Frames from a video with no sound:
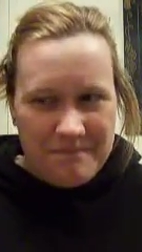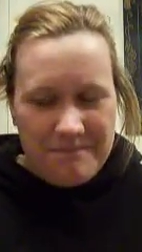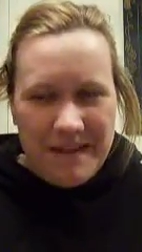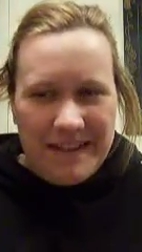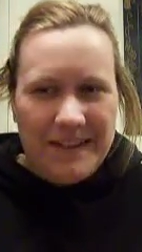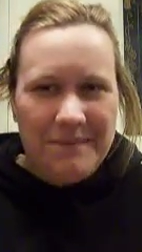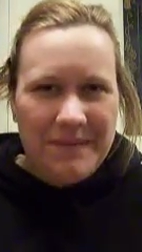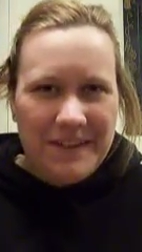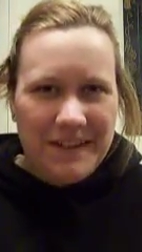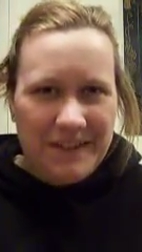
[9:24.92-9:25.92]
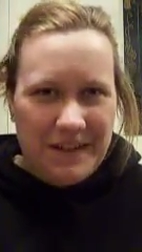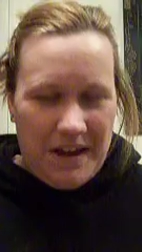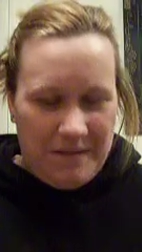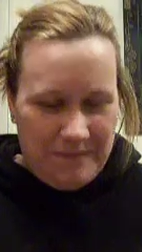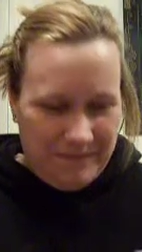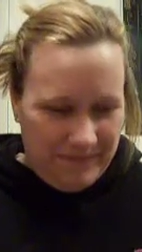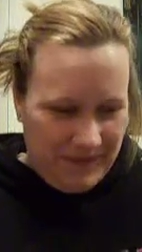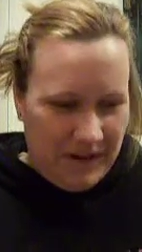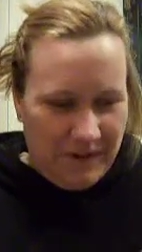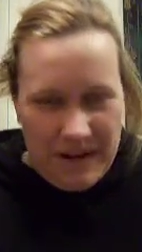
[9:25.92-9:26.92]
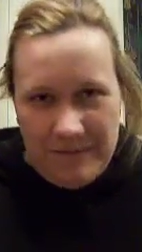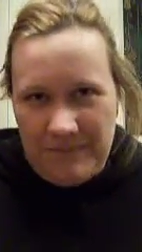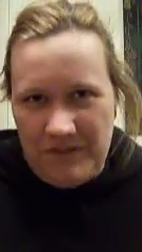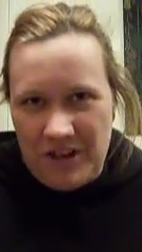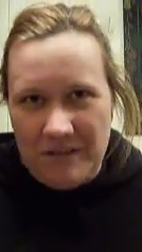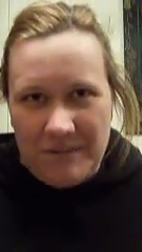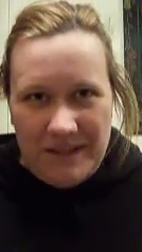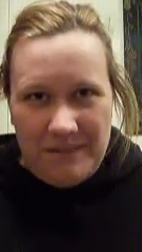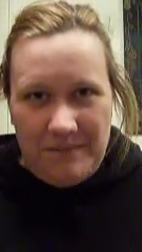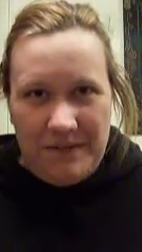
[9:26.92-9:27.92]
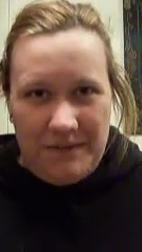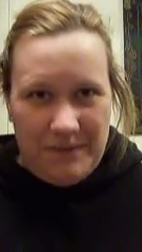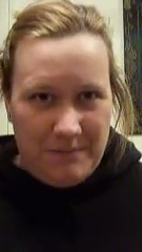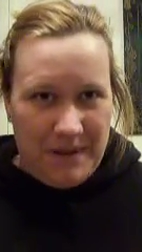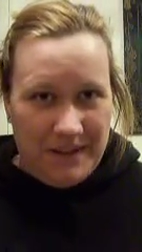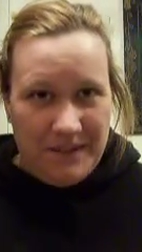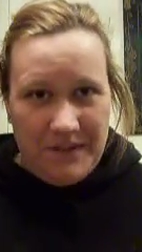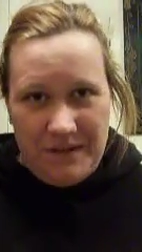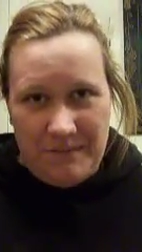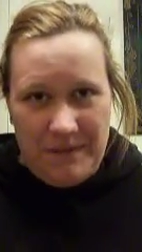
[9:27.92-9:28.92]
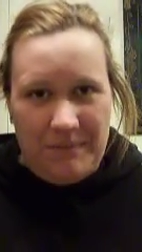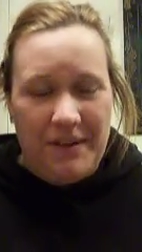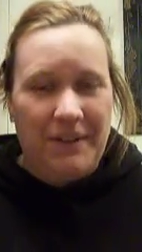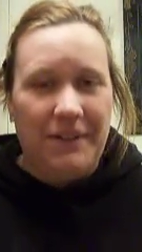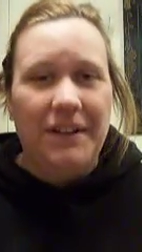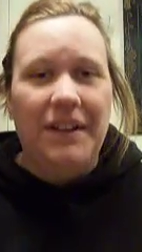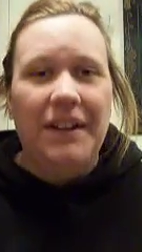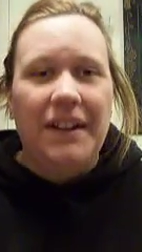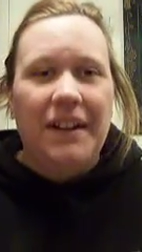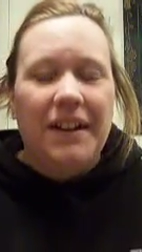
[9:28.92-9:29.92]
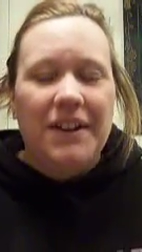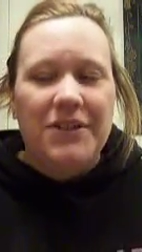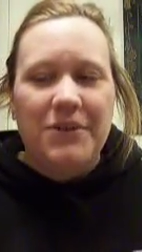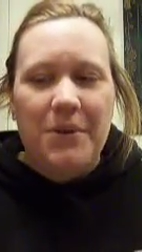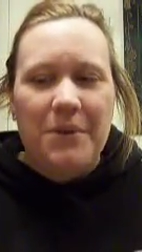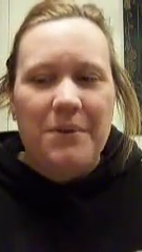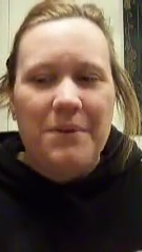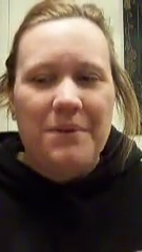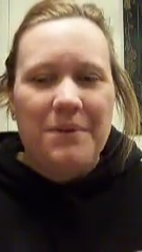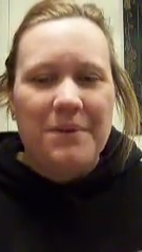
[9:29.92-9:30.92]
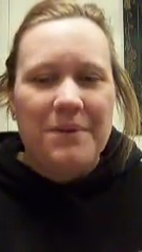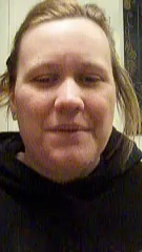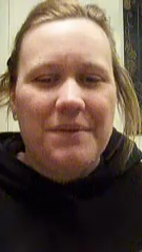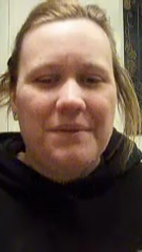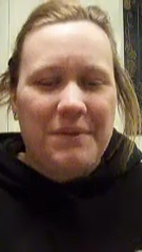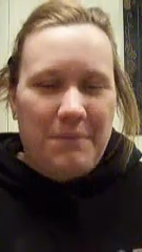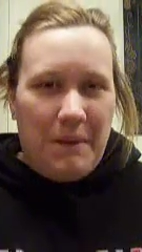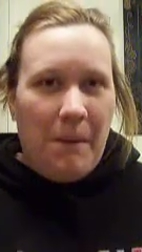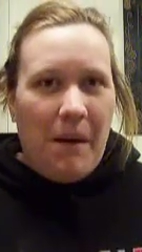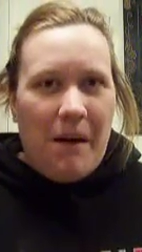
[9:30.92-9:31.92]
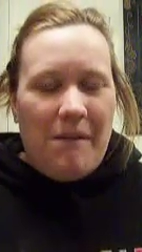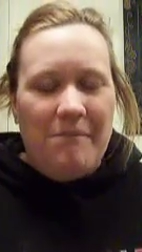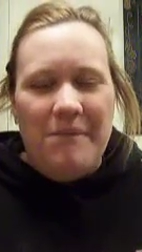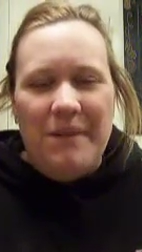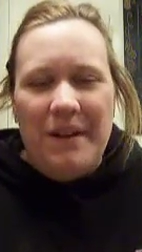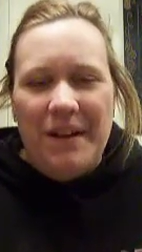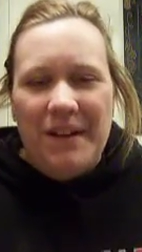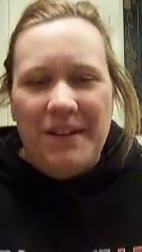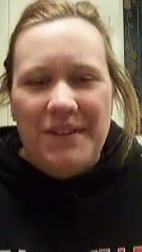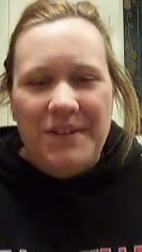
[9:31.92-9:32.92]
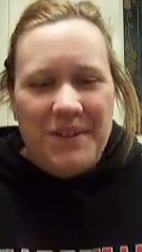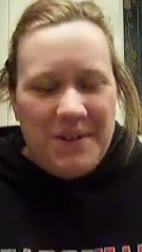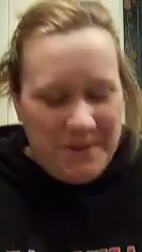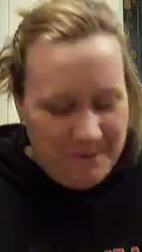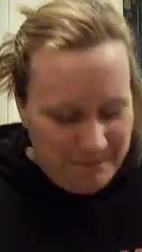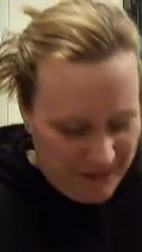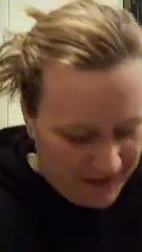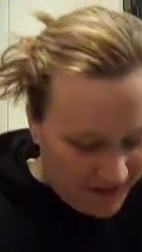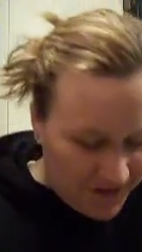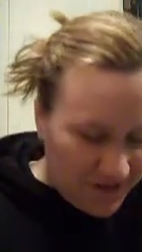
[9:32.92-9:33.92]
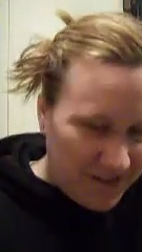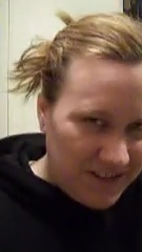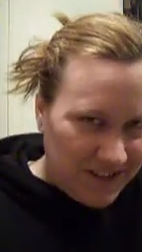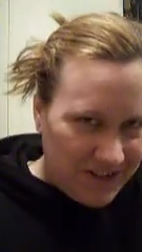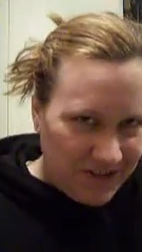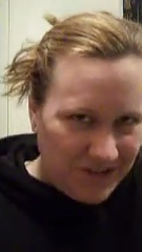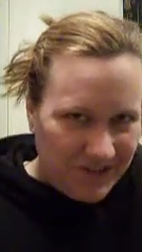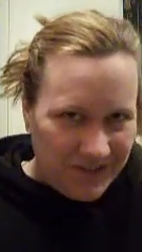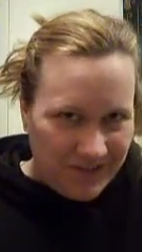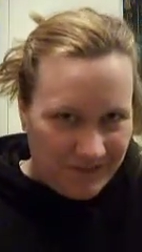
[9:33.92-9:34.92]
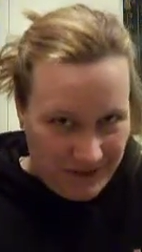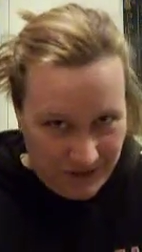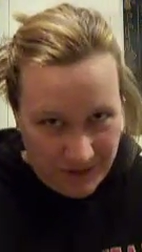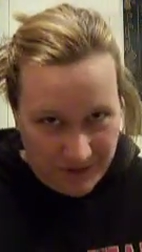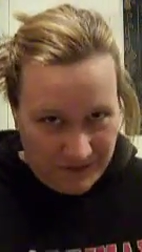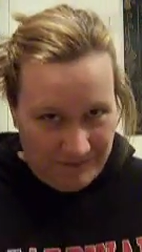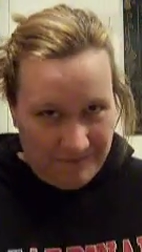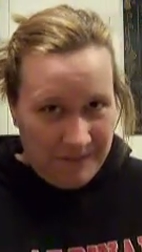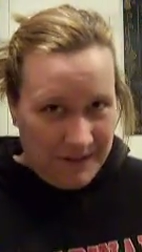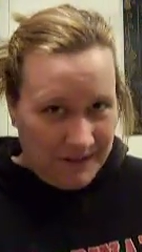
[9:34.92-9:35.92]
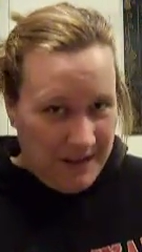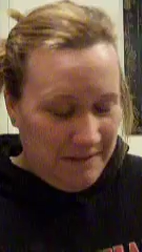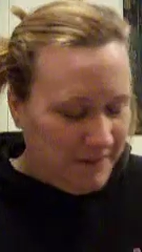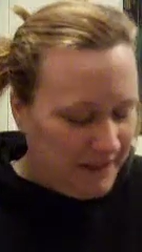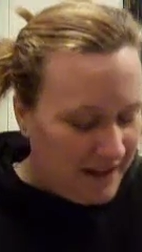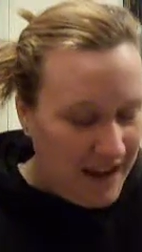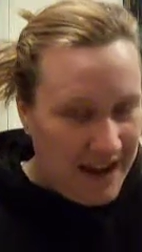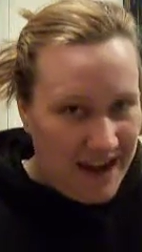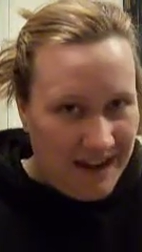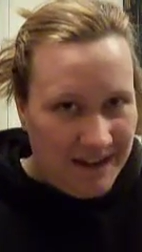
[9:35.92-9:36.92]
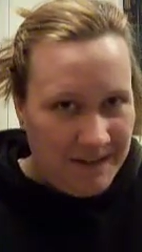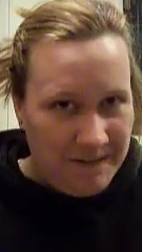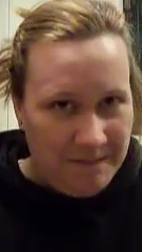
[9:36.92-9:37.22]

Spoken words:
my siblings, you know, I share my siblings with my sister and my brother. So, with my mom. So, my sister's initial with her middle name is an A.